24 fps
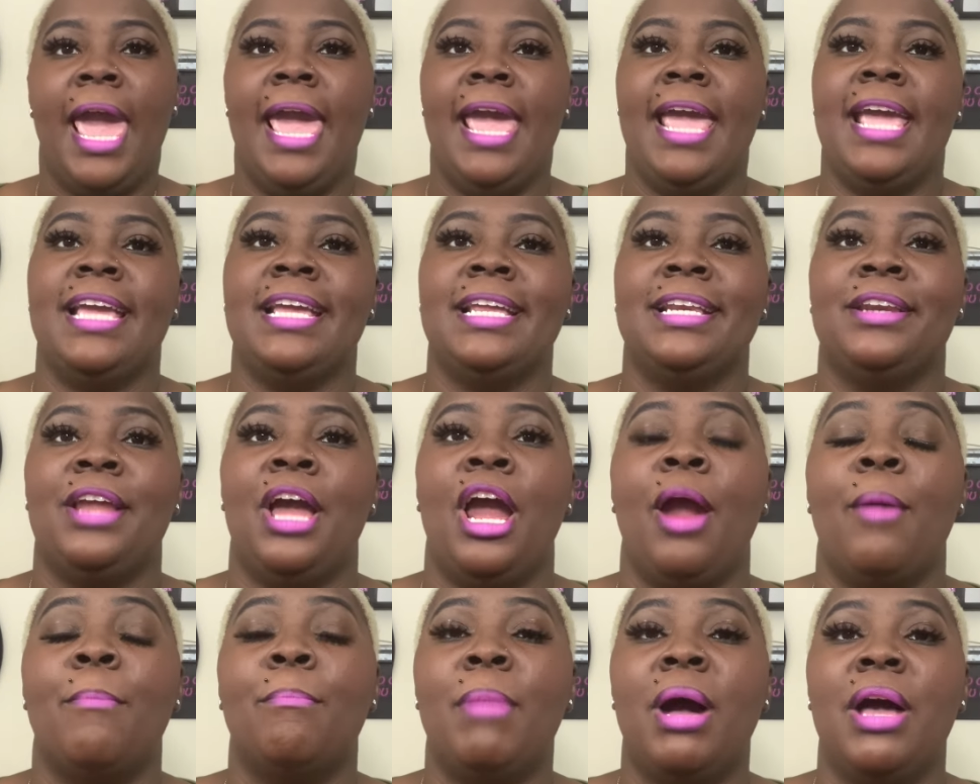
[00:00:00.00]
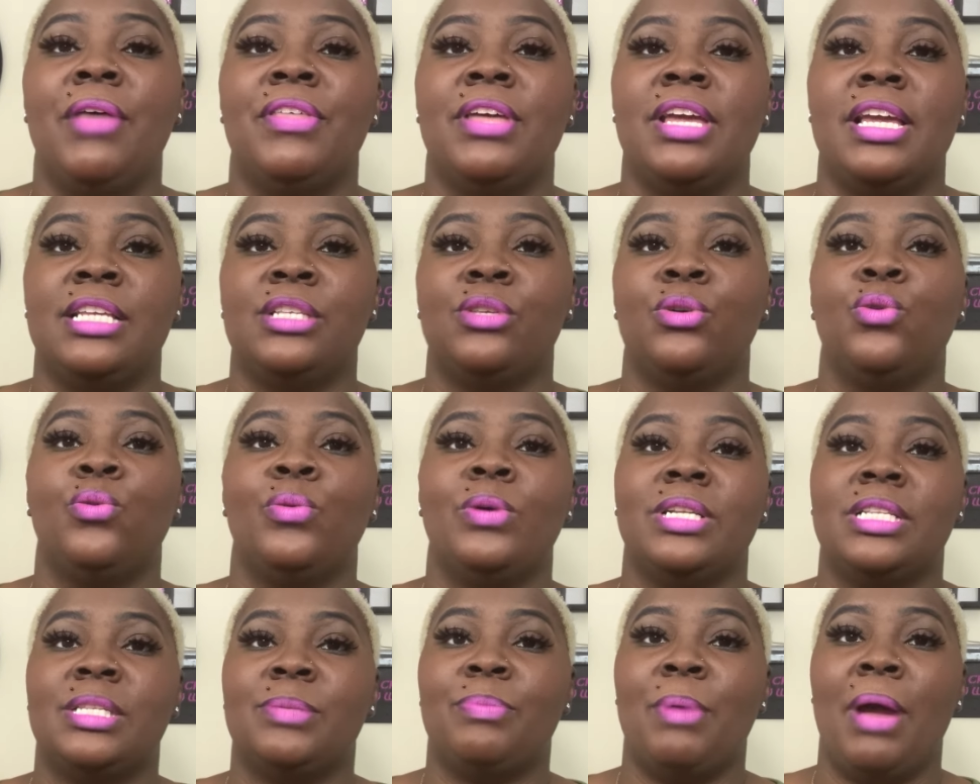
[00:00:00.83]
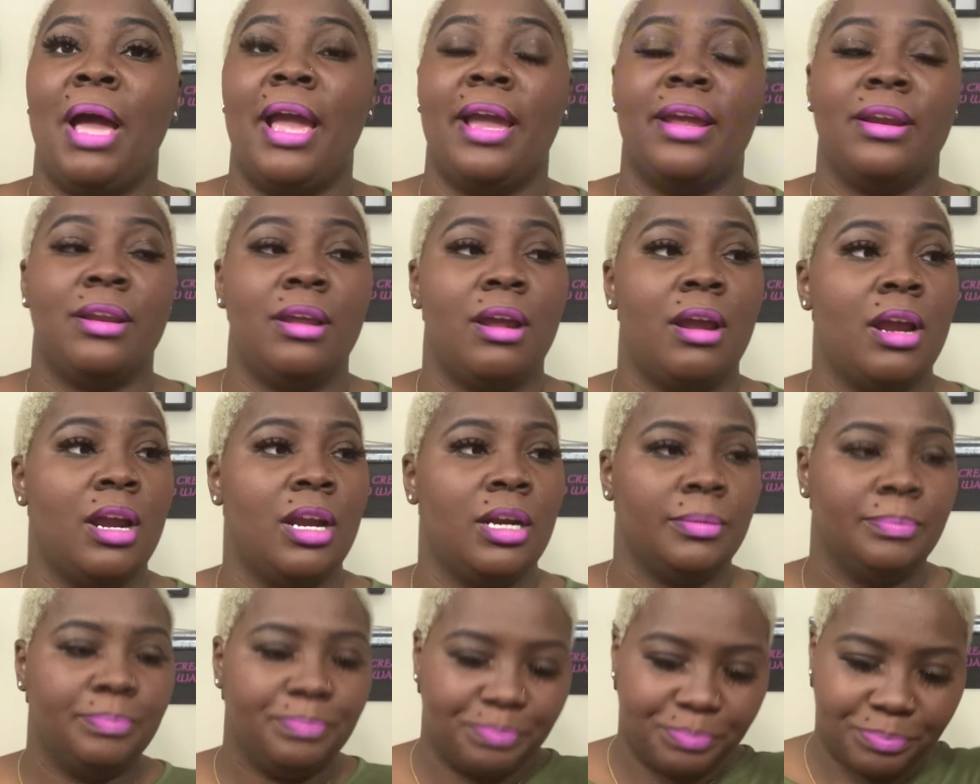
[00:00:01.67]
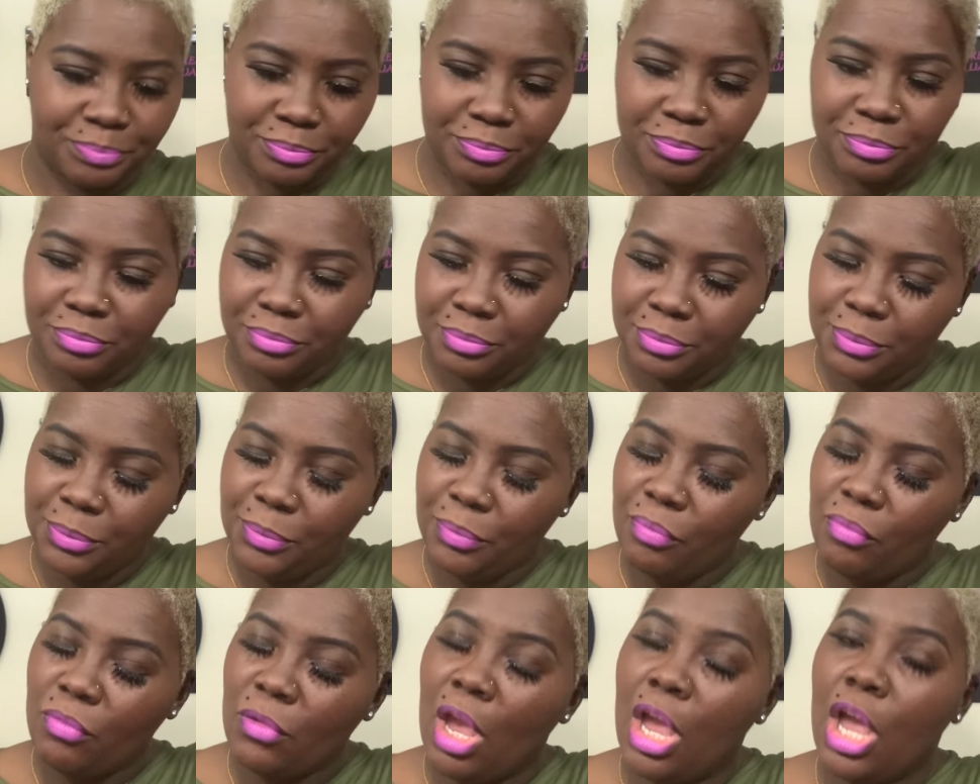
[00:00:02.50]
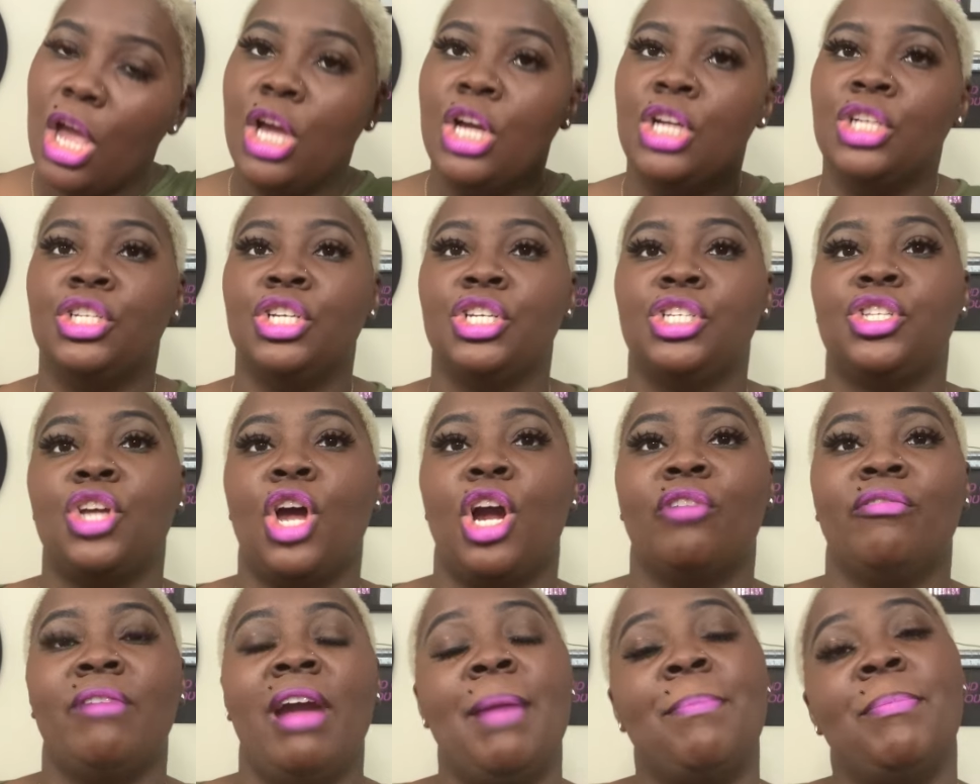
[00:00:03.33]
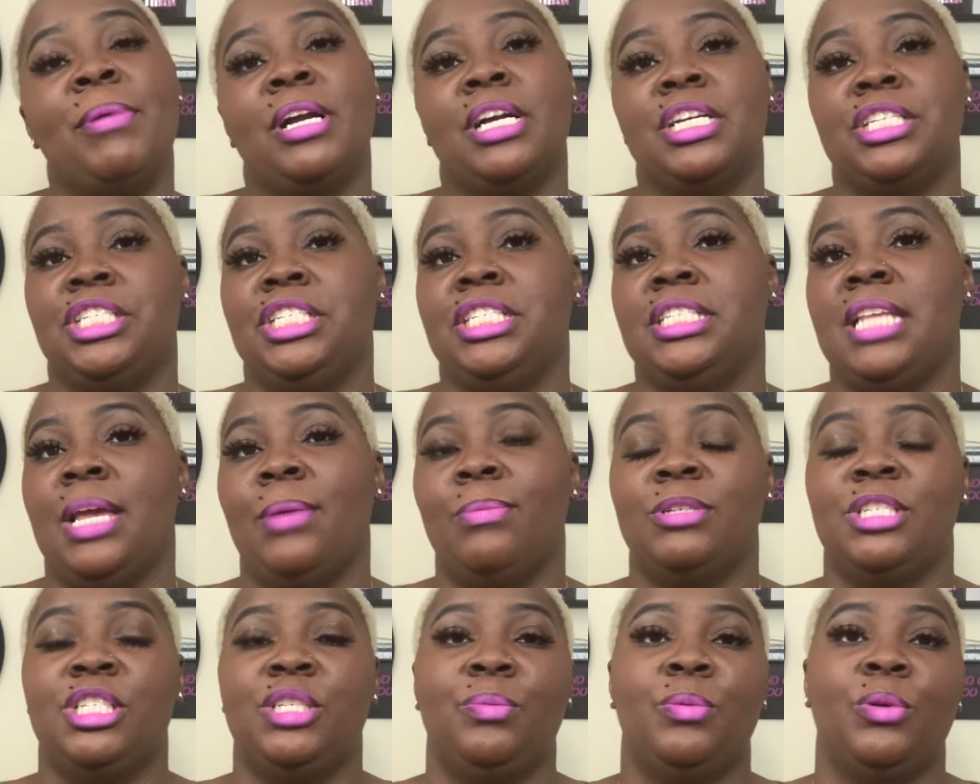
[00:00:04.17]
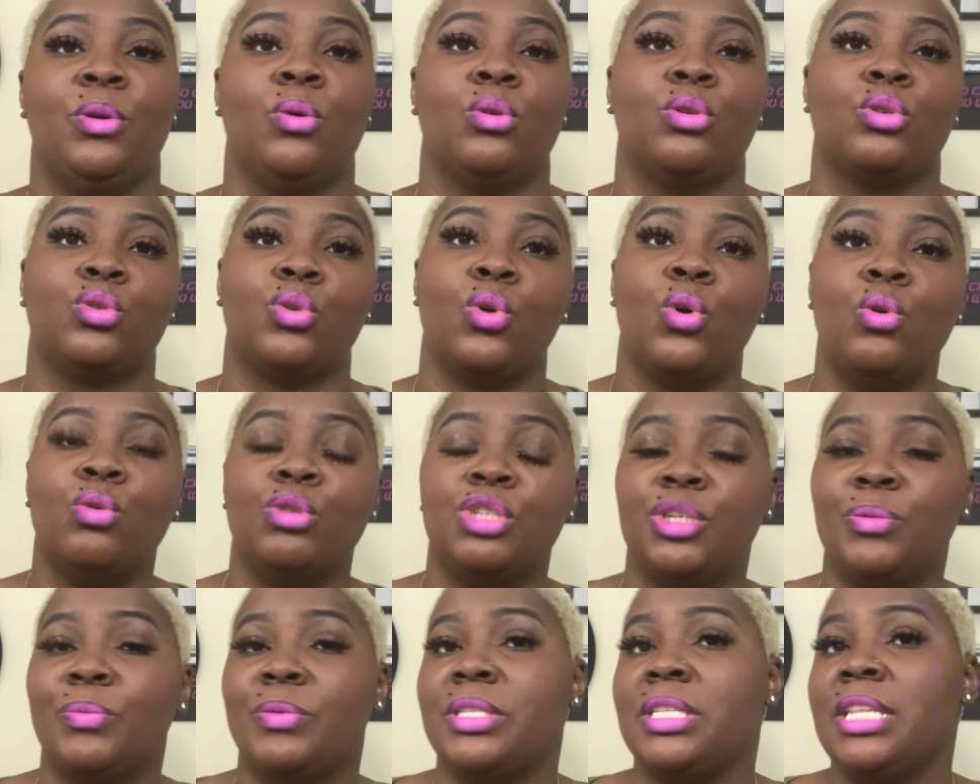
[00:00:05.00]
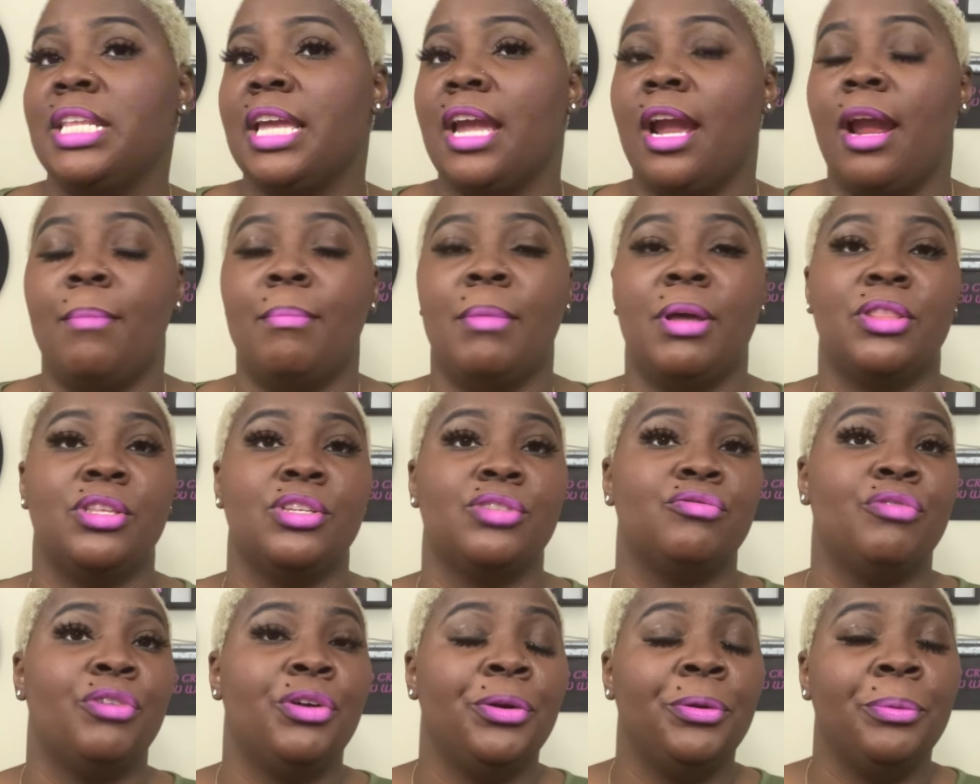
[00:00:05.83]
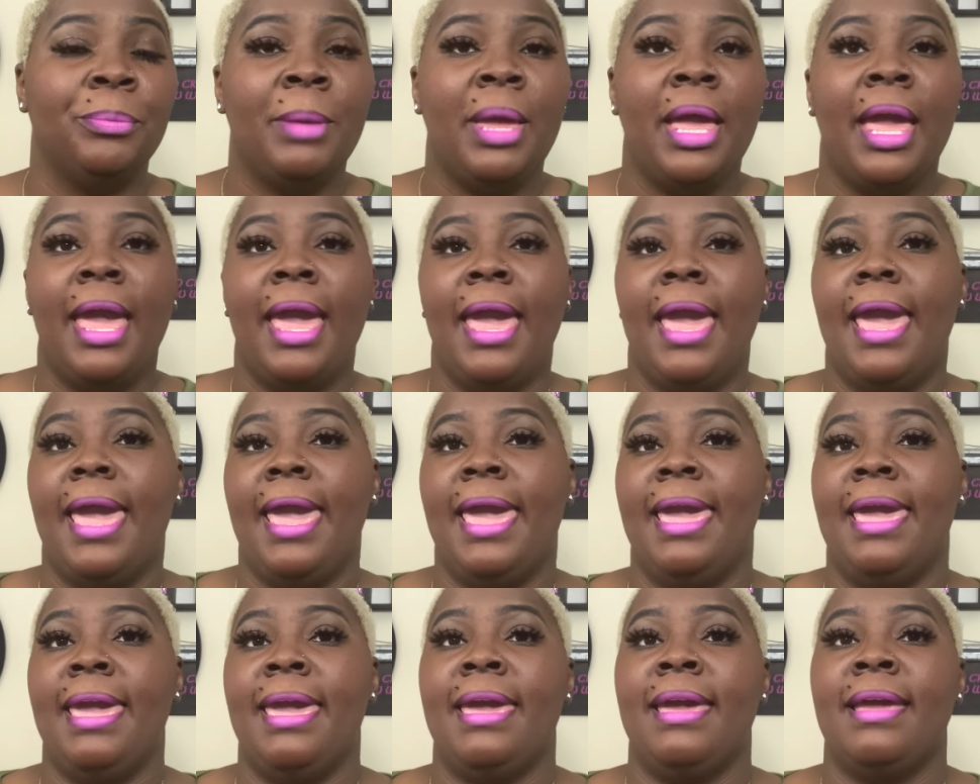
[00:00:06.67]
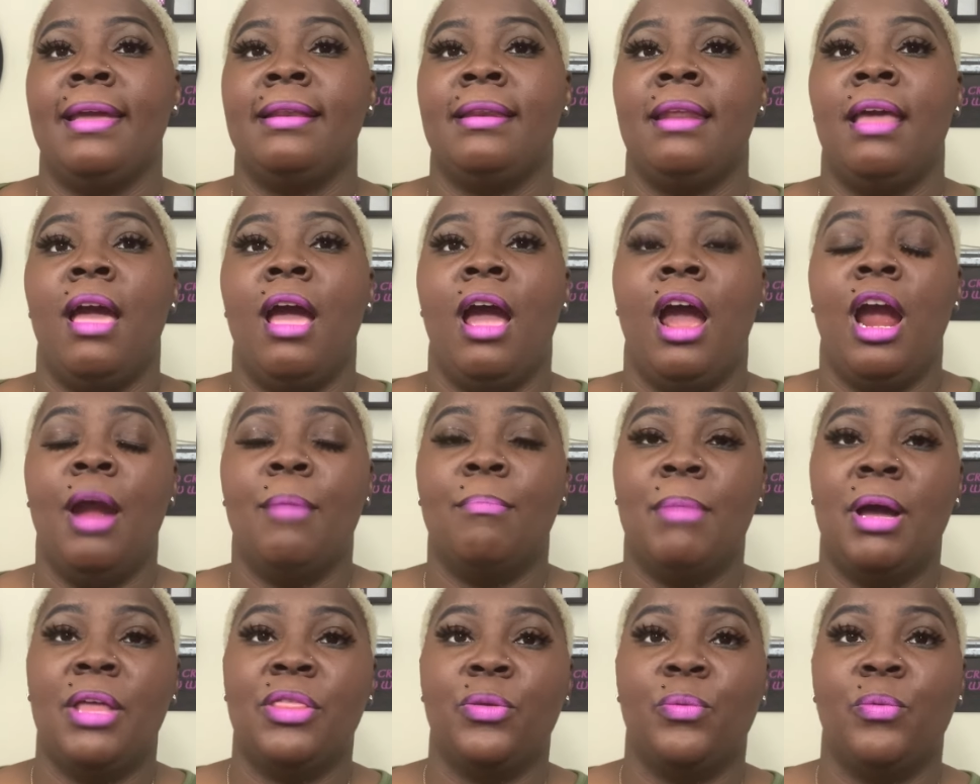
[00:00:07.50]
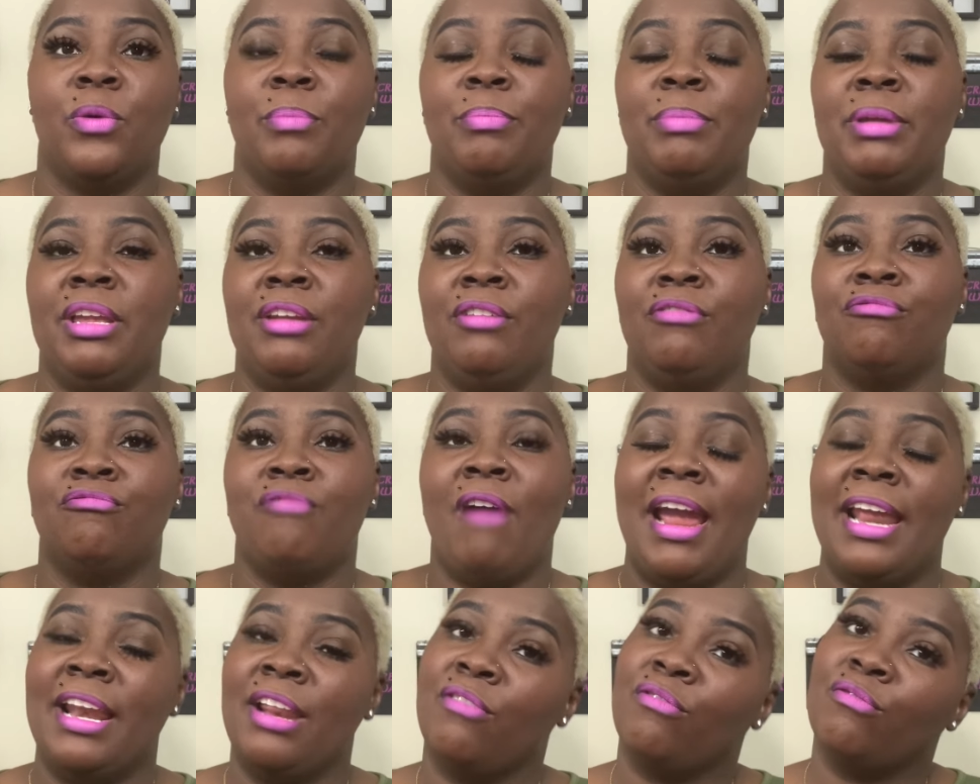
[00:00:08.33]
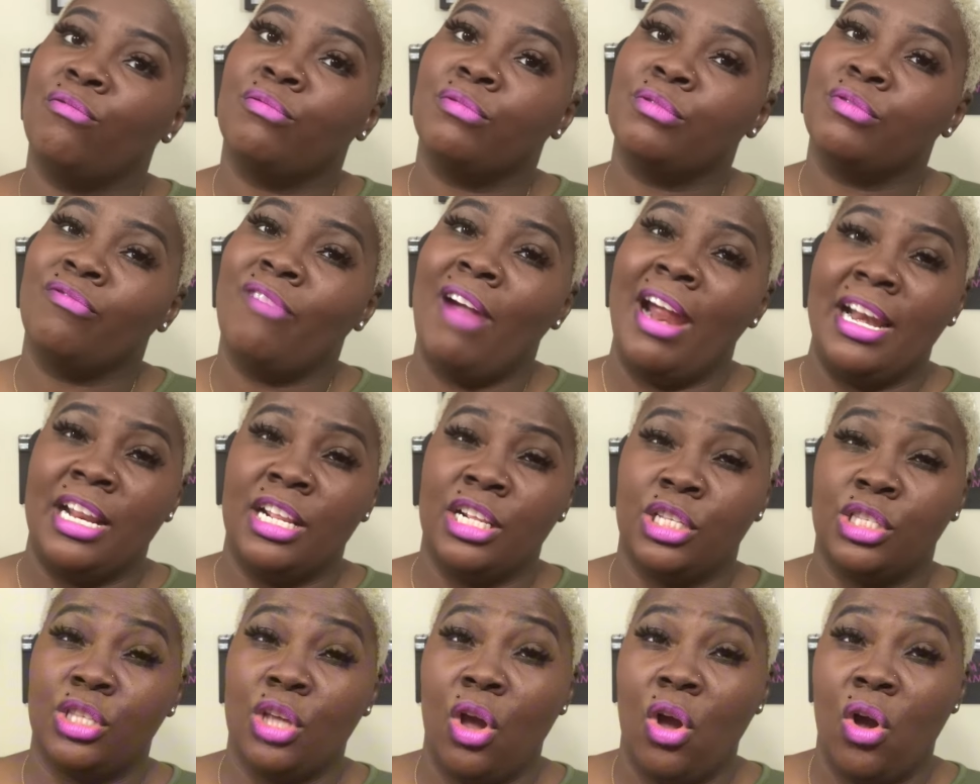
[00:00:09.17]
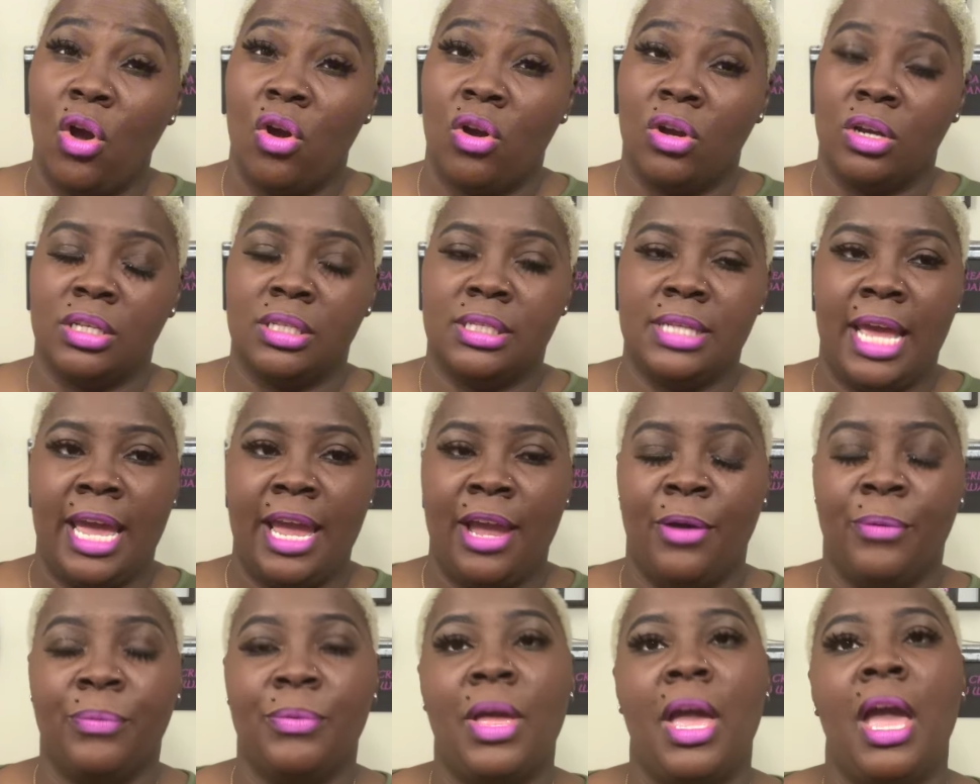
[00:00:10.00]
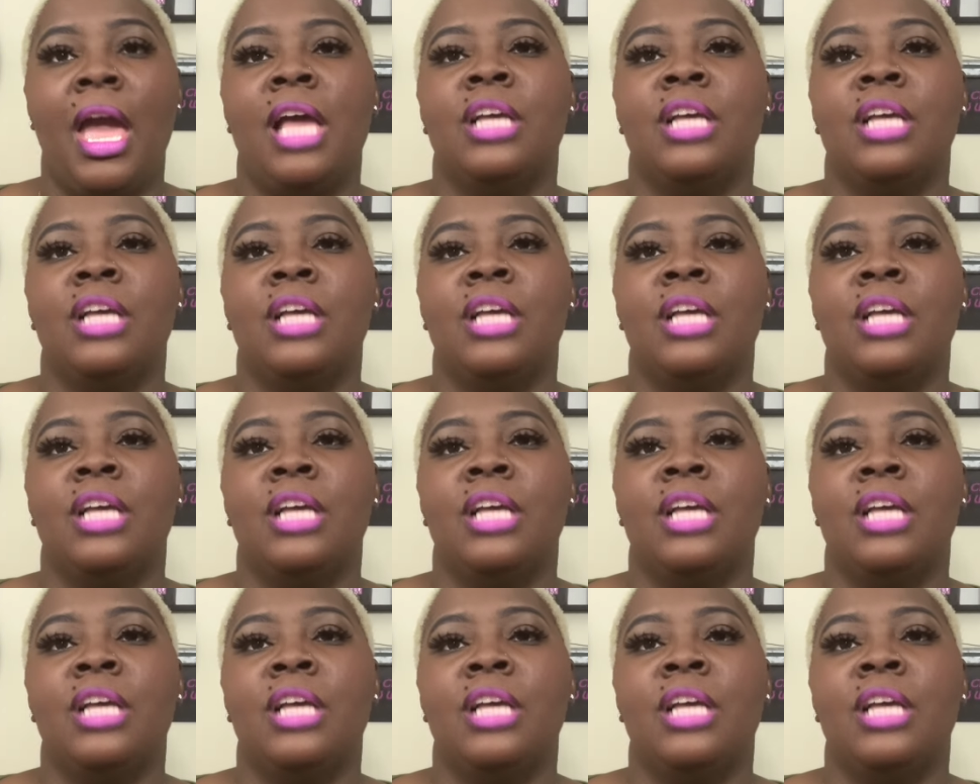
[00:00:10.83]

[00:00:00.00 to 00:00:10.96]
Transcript: And her mother is who inspired her to start rap because she said when she would go to school, she would sneak in her mother's room and her mother would be writing writing songs down.